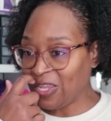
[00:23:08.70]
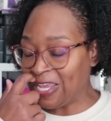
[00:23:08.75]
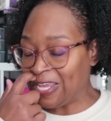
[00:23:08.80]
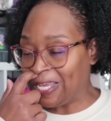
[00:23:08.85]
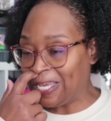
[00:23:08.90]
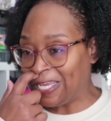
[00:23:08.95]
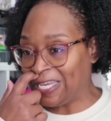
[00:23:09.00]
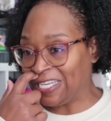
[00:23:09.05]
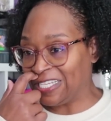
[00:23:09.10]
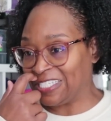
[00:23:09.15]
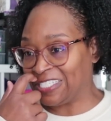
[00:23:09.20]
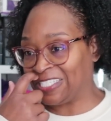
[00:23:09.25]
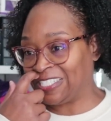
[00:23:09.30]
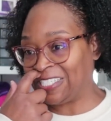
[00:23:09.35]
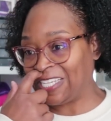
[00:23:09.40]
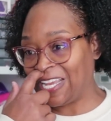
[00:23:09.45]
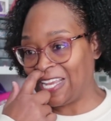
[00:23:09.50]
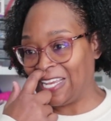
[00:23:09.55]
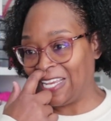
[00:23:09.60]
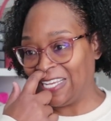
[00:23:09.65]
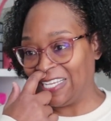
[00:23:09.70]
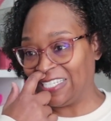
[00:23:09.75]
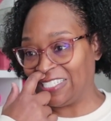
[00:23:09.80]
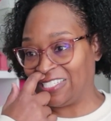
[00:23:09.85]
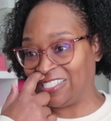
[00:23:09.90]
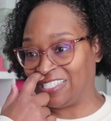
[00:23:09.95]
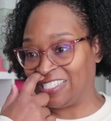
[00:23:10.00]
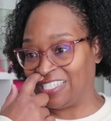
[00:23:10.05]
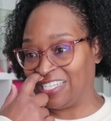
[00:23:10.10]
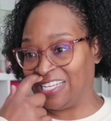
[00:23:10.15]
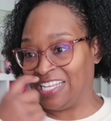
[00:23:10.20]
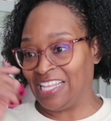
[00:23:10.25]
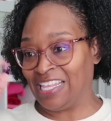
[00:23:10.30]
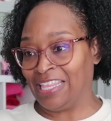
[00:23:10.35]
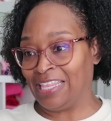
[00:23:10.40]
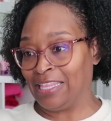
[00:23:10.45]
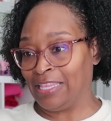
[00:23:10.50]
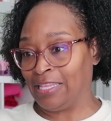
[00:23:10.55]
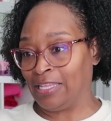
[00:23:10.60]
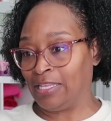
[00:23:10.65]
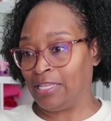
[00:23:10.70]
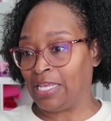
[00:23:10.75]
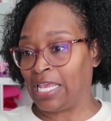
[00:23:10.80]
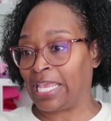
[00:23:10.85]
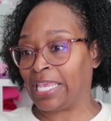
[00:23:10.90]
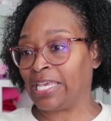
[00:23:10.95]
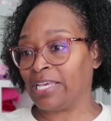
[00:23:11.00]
it says, it